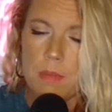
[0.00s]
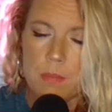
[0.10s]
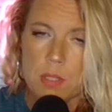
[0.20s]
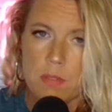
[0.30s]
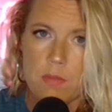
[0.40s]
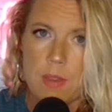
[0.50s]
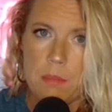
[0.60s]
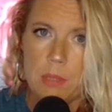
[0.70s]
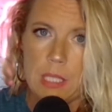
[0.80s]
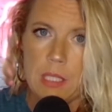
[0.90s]
members of the
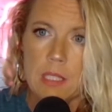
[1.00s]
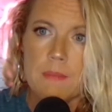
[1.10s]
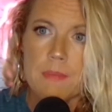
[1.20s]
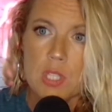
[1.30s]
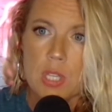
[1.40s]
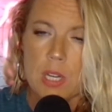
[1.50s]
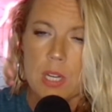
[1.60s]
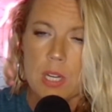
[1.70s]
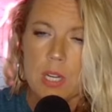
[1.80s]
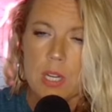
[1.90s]
family
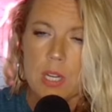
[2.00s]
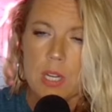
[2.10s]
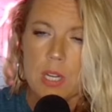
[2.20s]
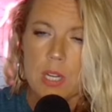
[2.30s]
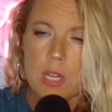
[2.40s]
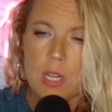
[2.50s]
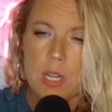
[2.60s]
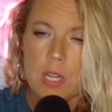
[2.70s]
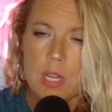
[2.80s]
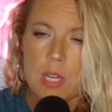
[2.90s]
shared blood.
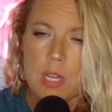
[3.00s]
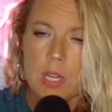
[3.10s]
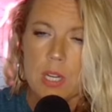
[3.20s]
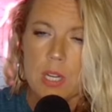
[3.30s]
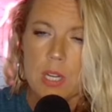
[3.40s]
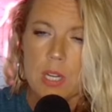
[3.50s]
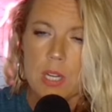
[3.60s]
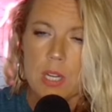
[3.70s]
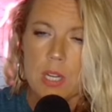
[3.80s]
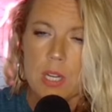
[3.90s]
And that's what was found at the scene.